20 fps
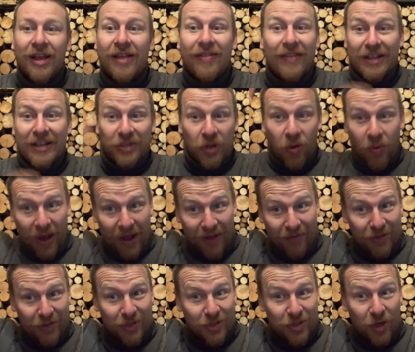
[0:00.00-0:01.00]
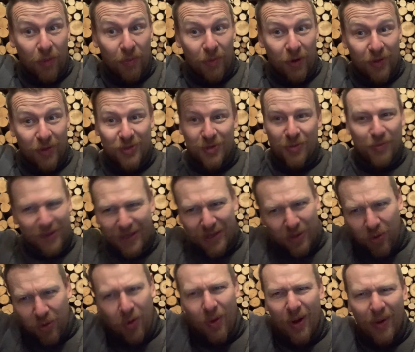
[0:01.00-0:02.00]
They don't have the top knots up, and they
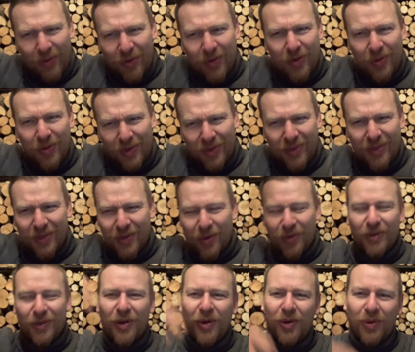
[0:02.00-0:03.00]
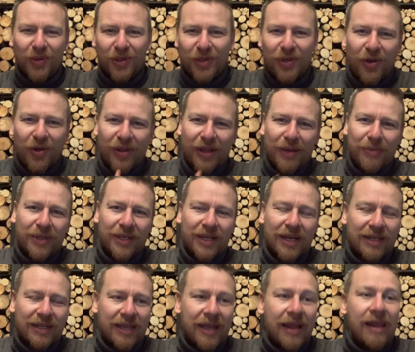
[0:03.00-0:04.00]
don't go out through the, you know, the hole and all that
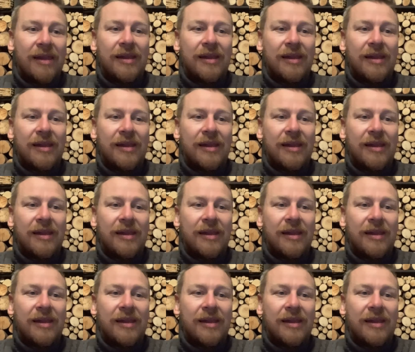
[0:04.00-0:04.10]
malarkey.